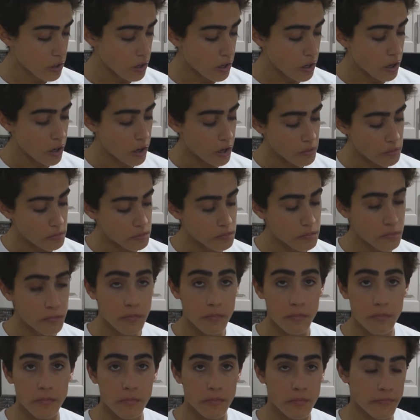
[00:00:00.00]
Uh,
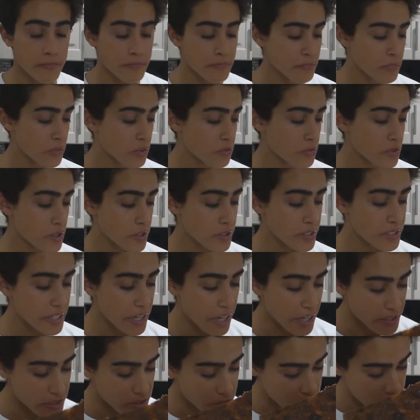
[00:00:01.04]
very
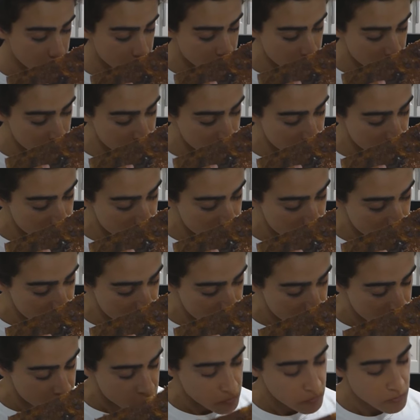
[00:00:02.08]
dense,
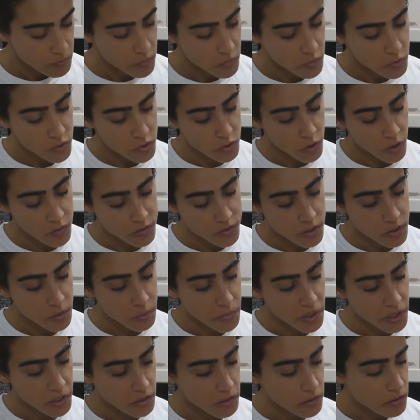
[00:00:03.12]
soft in the
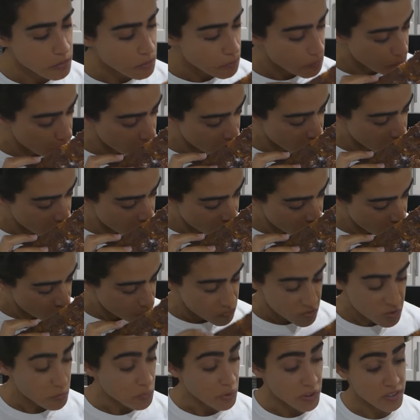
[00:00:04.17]
middle,
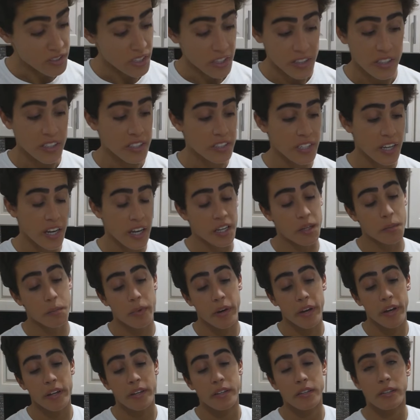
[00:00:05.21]
smells like the Italian
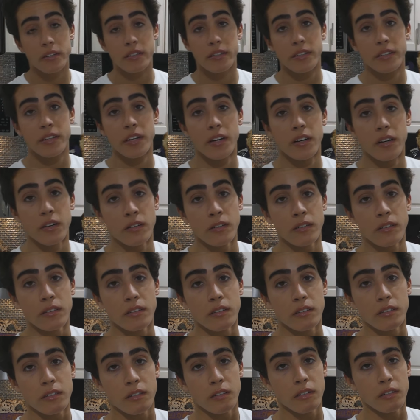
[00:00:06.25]
bread, you know.
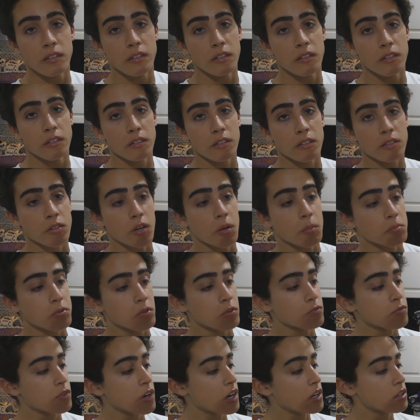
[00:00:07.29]
Crumb
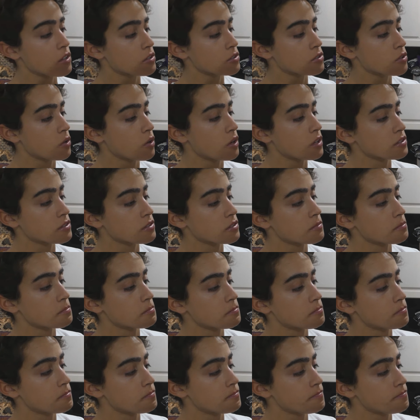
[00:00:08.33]
profile looks awesome.